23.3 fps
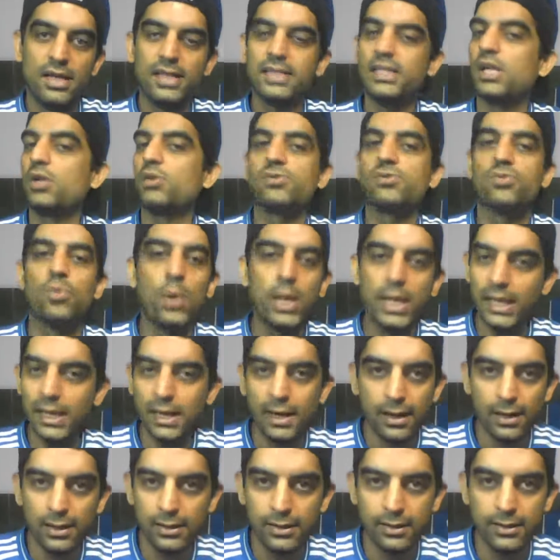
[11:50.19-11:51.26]
And that was
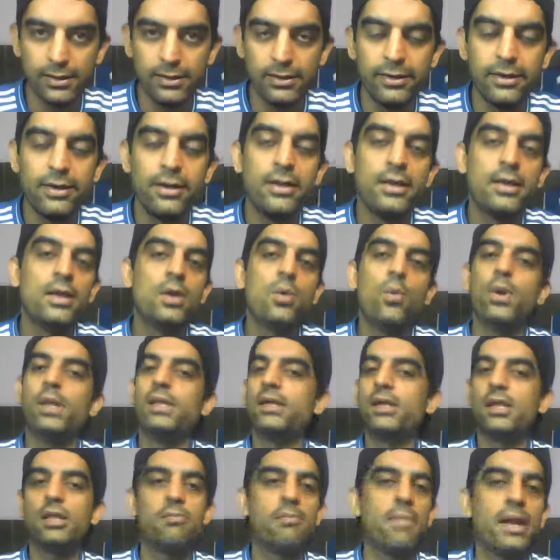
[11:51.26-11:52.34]
very clear.
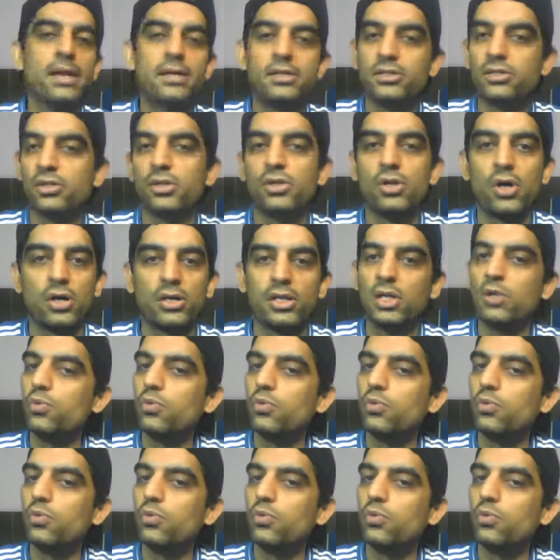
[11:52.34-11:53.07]
Whether he meant it or not,